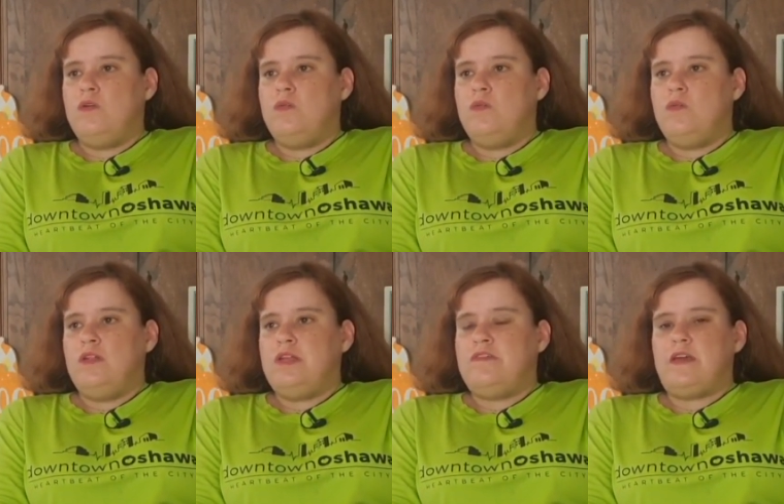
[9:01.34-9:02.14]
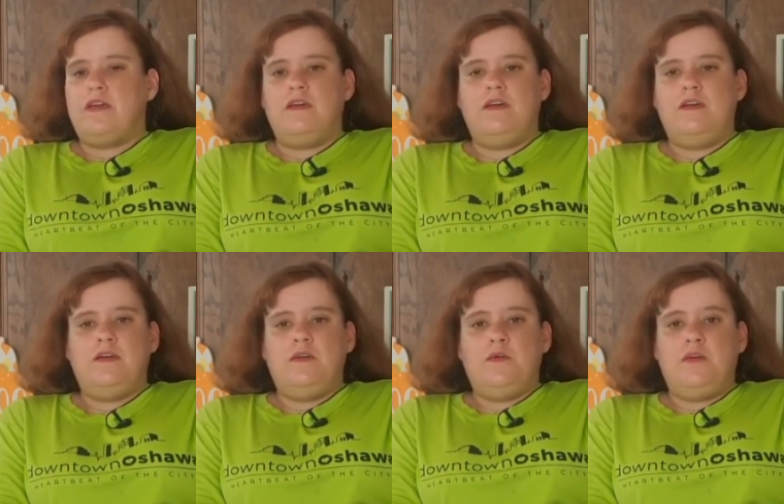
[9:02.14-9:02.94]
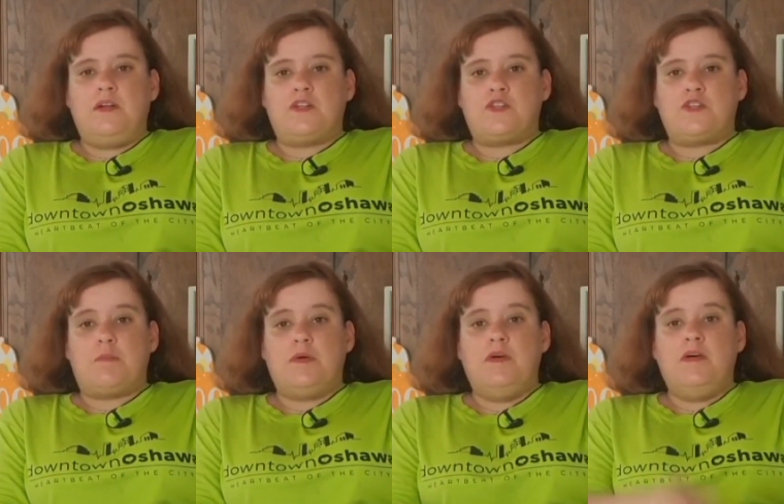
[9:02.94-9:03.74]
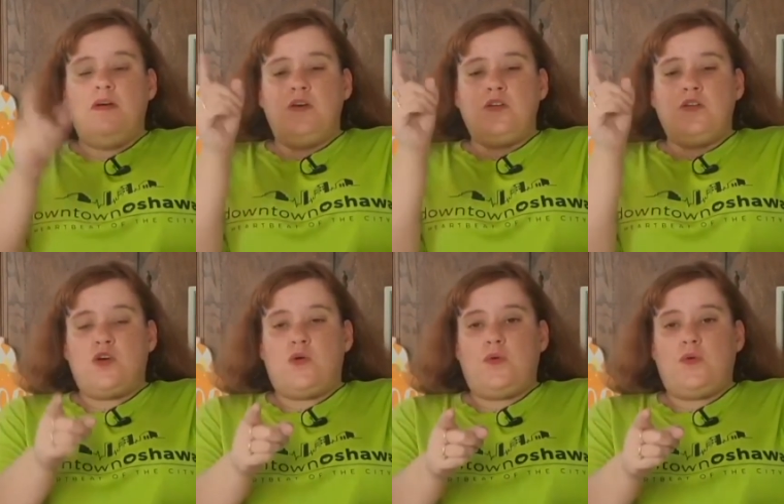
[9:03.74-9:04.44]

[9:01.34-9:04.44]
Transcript: We're leaving. We're on a trip. So,